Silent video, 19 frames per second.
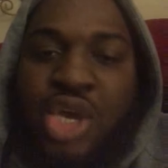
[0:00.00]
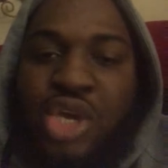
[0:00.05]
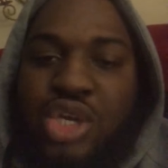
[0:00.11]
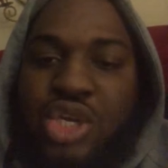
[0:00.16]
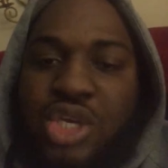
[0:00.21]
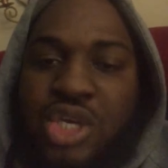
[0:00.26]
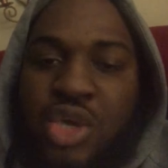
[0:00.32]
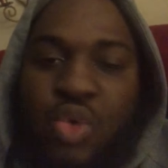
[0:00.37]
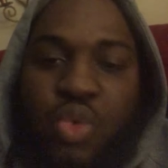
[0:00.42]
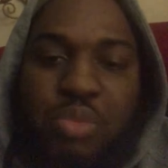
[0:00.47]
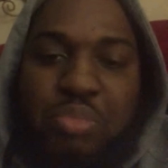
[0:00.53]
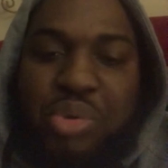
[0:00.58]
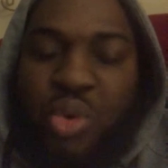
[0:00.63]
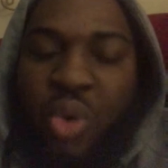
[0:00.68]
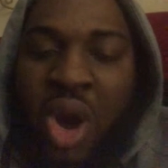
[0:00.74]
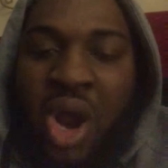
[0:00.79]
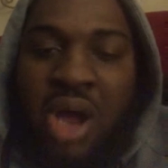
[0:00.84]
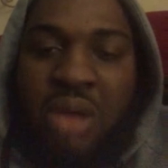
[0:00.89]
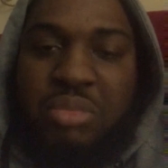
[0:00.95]
New
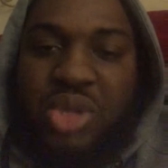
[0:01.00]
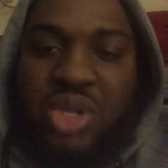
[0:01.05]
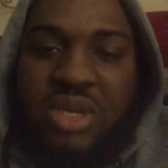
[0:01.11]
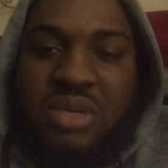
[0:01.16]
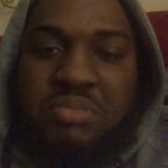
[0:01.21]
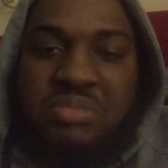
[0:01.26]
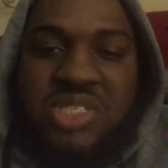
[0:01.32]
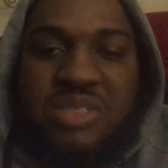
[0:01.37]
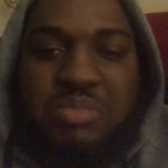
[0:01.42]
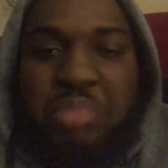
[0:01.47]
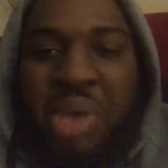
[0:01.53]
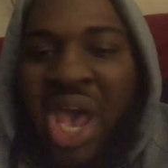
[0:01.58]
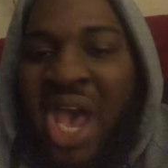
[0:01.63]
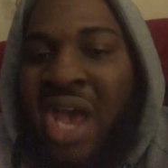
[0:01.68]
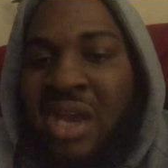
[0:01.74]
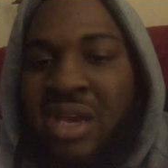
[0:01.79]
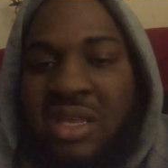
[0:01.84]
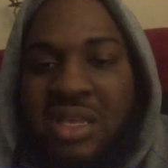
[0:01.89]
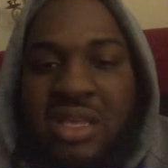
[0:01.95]
Problems,
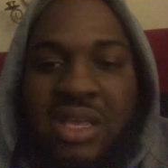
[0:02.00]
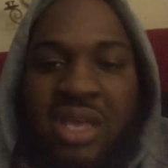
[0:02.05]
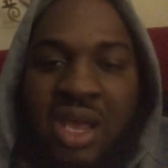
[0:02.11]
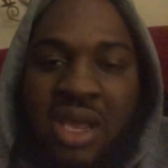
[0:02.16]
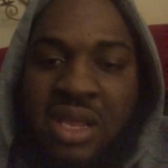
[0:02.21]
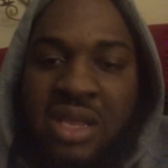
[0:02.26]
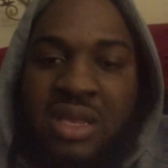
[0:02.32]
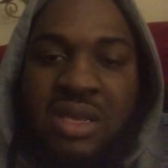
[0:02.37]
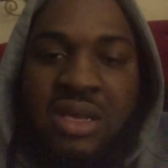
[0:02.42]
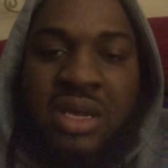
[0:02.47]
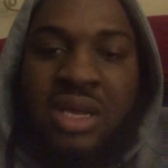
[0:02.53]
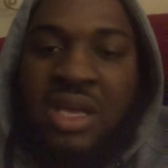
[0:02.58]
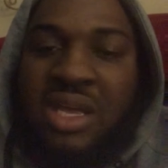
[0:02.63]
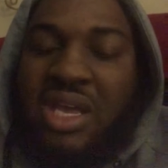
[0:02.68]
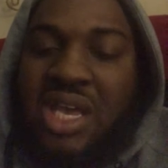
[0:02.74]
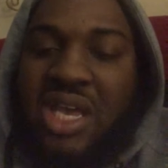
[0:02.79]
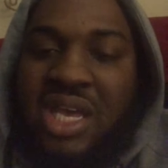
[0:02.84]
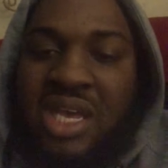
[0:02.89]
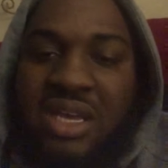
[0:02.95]
Patty Cake,
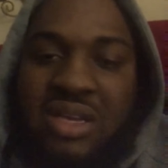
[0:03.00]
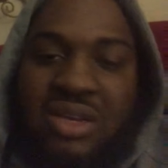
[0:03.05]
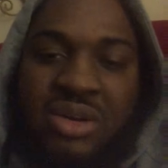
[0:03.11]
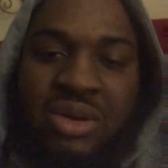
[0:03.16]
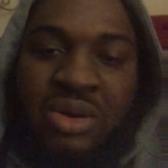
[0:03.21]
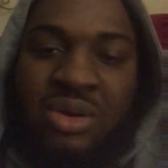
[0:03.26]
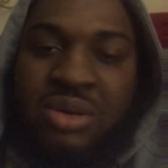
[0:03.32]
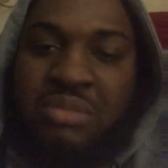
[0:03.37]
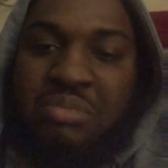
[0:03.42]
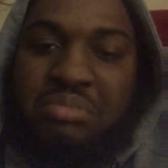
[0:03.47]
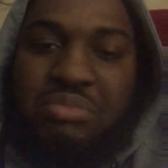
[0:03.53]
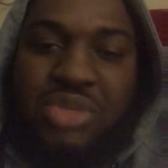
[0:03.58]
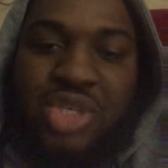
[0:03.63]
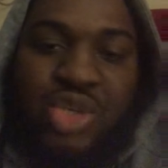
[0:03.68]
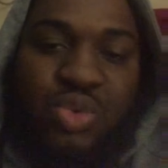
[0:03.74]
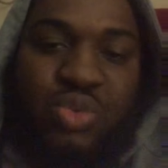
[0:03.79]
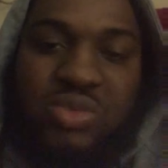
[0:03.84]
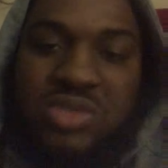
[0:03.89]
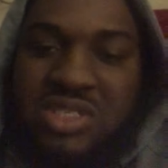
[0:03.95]
and
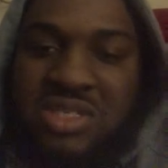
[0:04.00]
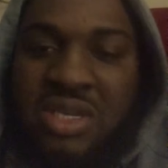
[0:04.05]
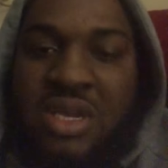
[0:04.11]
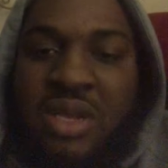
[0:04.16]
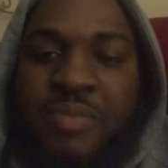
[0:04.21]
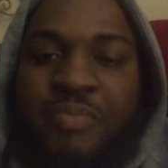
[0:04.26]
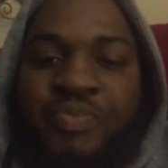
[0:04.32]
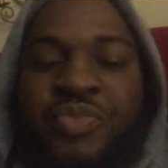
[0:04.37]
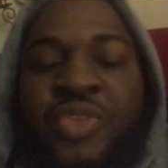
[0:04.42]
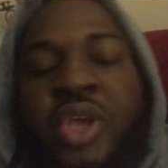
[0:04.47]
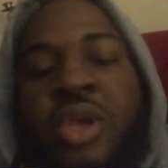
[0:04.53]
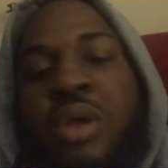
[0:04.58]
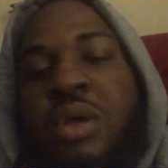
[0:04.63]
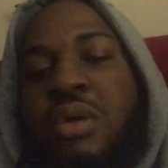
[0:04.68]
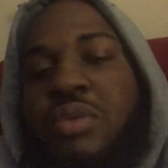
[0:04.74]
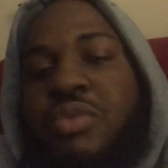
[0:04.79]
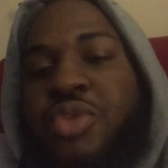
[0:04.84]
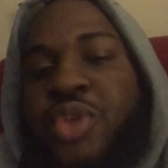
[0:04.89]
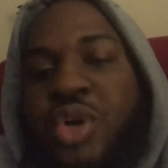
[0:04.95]
Doozy.
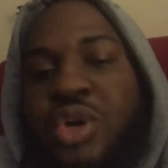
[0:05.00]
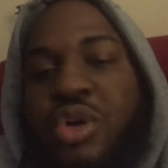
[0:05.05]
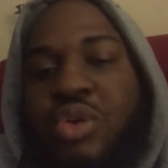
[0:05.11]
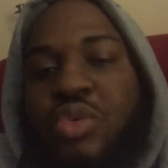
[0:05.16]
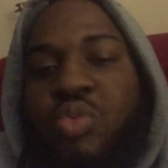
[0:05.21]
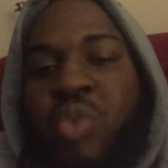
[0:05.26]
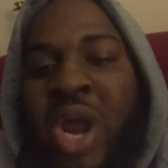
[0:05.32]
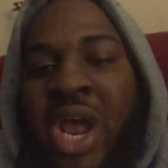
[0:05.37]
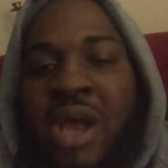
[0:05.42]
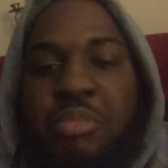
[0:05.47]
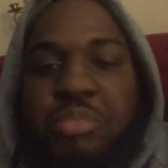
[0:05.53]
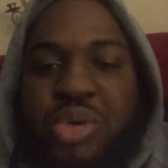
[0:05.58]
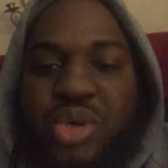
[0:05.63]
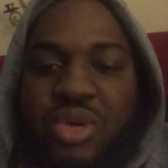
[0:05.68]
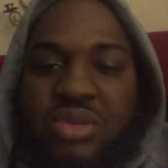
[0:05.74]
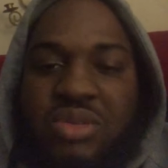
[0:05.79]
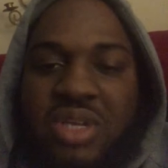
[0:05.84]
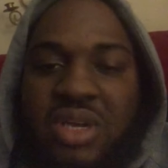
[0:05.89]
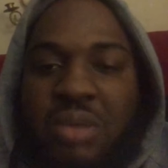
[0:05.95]
The
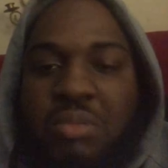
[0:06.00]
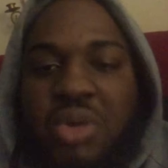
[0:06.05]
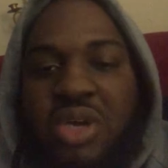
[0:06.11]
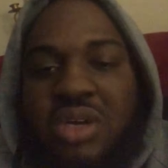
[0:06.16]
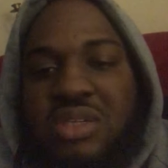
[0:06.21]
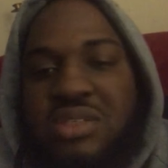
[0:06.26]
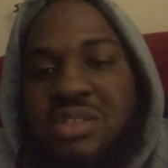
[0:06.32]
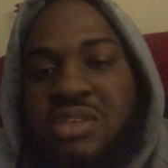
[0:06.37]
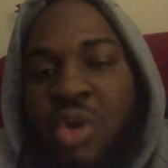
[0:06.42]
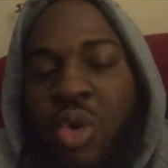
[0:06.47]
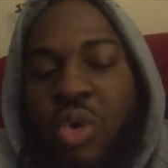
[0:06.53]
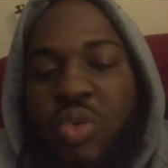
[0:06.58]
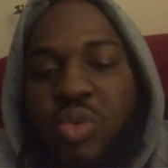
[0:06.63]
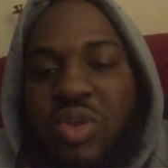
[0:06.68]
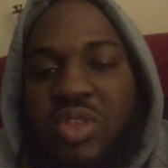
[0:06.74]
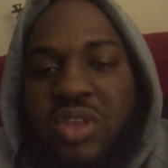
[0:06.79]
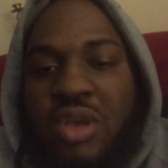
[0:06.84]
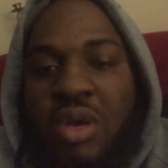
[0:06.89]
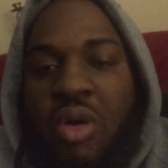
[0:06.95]
rapper that I'm gonna talk
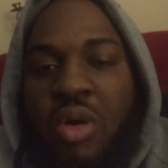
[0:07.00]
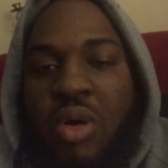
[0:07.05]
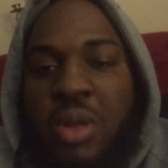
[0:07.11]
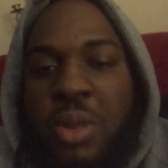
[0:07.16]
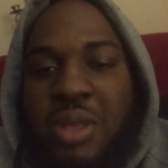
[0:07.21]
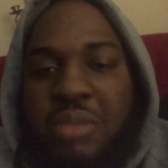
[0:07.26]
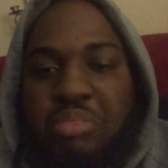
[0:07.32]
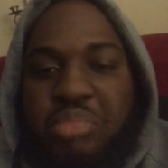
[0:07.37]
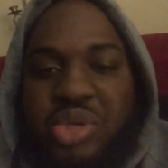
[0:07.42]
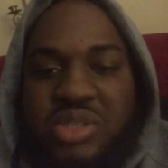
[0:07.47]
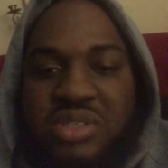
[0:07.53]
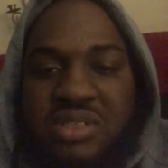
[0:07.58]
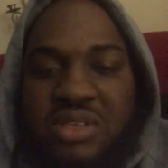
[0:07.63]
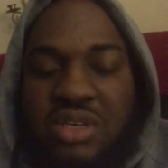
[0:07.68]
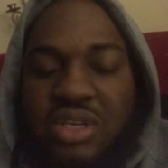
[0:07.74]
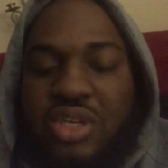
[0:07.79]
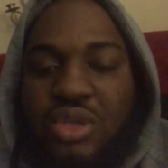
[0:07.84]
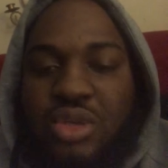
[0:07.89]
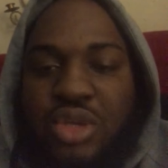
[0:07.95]
with y'all in
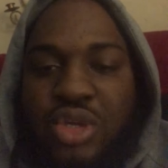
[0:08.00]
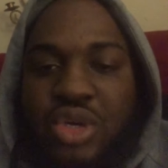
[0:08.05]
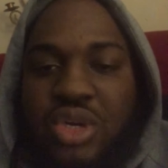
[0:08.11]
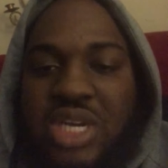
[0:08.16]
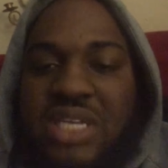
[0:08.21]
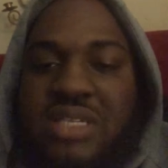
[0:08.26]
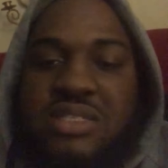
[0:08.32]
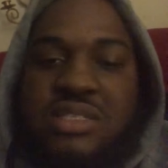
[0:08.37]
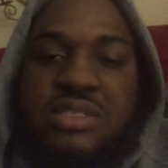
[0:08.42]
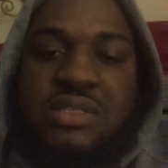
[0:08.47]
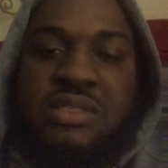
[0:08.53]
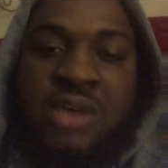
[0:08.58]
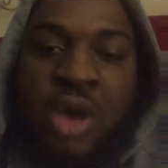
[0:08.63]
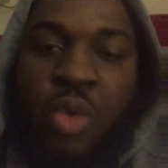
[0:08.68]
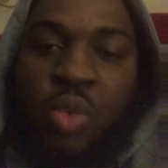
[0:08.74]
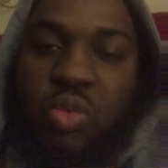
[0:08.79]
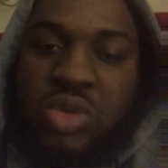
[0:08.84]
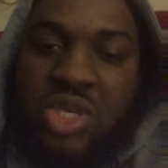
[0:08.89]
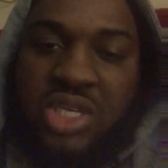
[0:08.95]
particular is
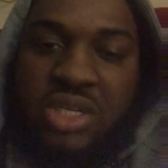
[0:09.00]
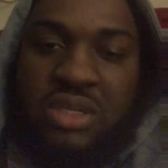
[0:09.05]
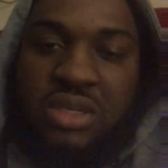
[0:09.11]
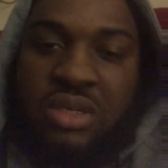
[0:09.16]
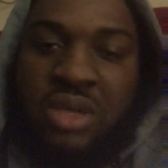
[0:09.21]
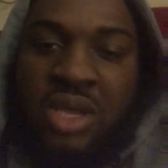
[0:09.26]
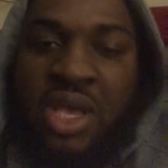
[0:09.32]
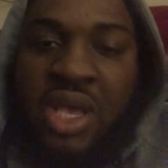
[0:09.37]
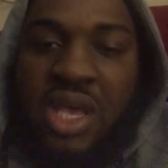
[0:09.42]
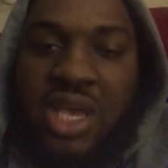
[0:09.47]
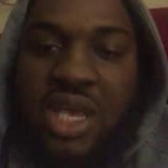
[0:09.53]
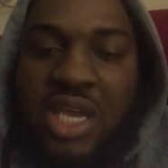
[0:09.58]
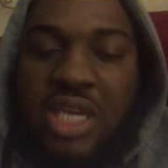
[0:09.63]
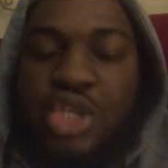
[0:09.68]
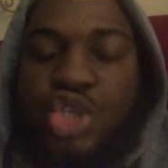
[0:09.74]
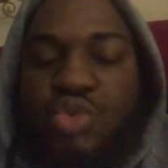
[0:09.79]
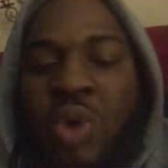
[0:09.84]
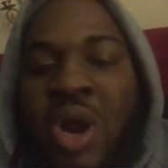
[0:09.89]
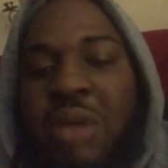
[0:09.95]
Token.
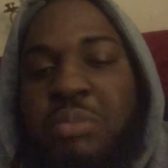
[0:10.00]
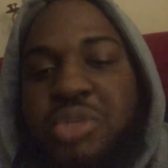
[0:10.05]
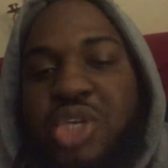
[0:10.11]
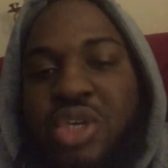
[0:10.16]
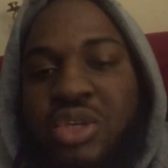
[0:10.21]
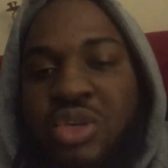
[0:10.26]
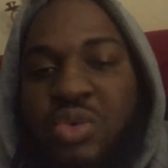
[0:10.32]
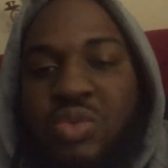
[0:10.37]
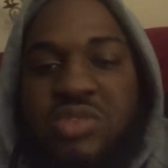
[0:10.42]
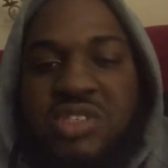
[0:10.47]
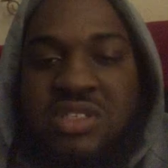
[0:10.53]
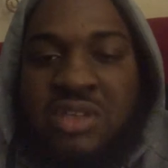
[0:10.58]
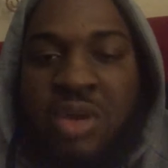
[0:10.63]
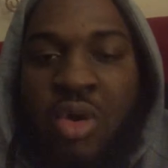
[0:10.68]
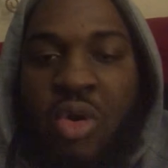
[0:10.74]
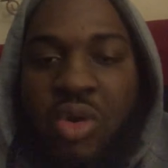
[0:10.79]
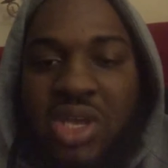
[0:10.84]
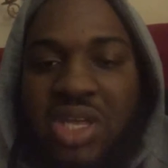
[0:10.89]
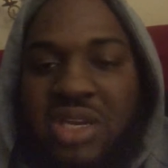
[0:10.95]
He dropped a new
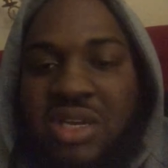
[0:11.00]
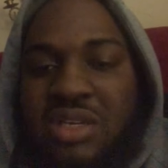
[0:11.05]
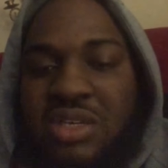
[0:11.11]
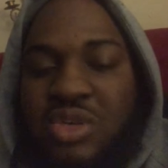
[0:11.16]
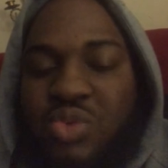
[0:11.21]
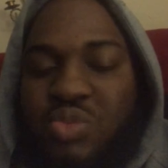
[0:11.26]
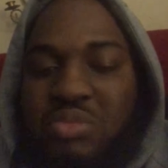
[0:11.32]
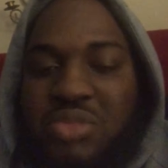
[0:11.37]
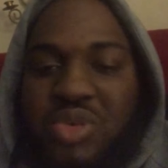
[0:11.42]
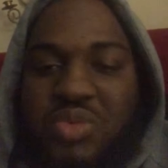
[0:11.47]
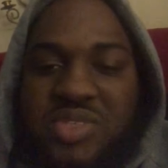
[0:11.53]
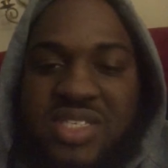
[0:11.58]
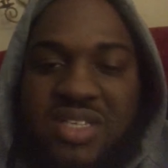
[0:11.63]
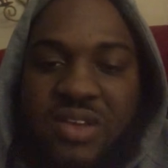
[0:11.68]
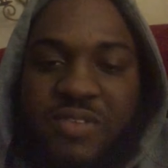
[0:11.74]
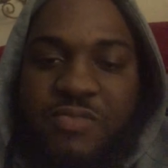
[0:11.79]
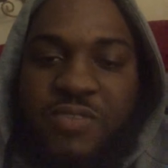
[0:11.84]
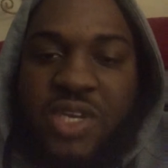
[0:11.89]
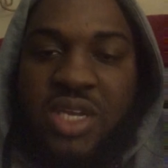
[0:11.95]
song and a new
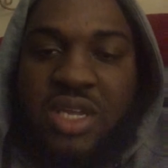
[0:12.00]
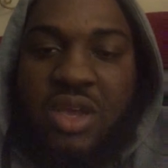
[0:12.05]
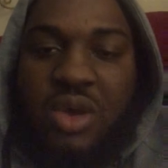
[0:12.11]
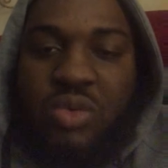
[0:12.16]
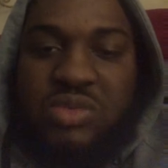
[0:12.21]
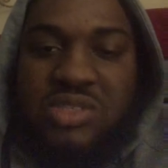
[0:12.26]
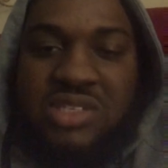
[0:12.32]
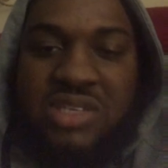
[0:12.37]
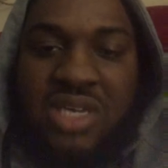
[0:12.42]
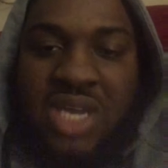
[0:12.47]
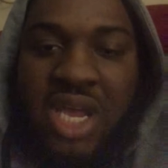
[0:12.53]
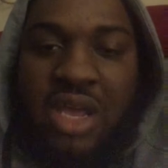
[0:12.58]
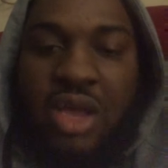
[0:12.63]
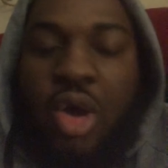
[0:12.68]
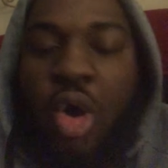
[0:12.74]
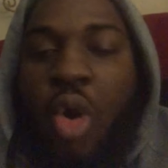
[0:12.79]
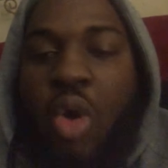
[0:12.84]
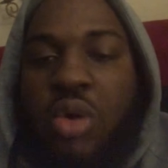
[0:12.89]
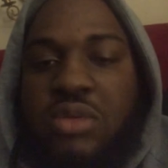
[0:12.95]
music video today
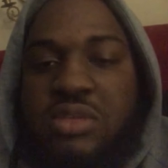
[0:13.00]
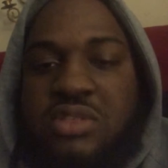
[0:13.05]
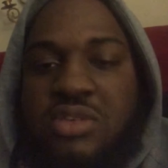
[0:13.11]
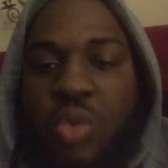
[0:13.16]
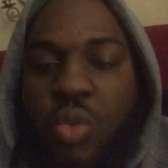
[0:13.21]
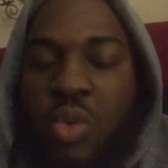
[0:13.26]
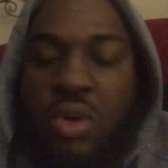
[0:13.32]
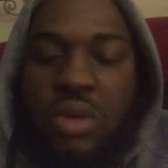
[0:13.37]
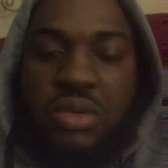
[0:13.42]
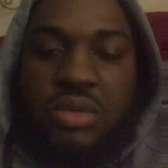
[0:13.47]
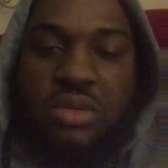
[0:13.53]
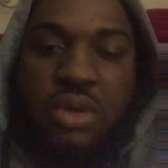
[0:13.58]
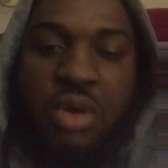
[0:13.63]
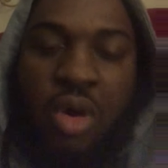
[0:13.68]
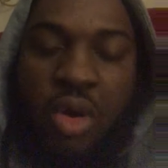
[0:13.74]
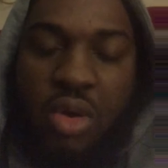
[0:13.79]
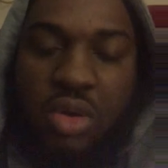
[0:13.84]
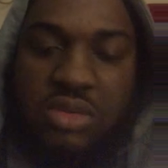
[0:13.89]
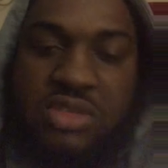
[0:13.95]
called
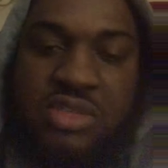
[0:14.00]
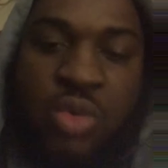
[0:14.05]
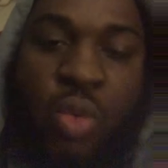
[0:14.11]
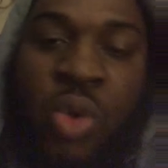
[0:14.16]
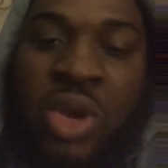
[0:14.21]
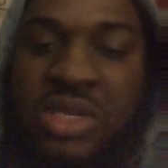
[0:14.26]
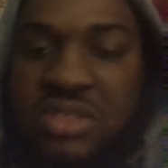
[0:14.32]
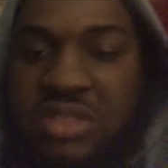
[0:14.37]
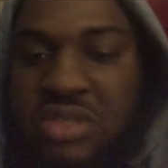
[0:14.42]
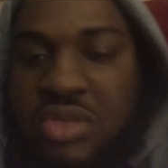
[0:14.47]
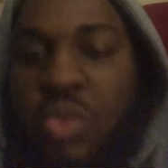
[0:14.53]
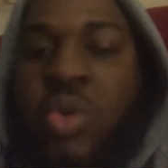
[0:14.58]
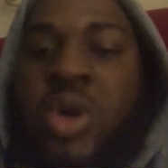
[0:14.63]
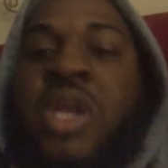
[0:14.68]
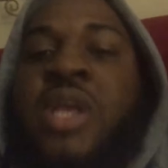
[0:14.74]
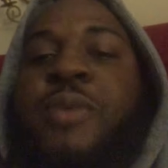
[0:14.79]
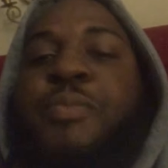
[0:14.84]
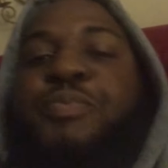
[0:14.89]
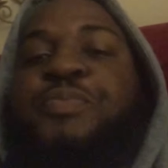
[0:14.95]
Toy
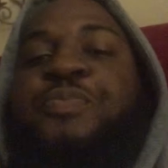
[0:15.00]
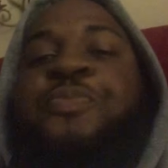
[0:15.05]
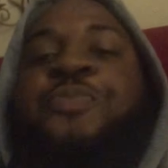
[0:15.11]
Story.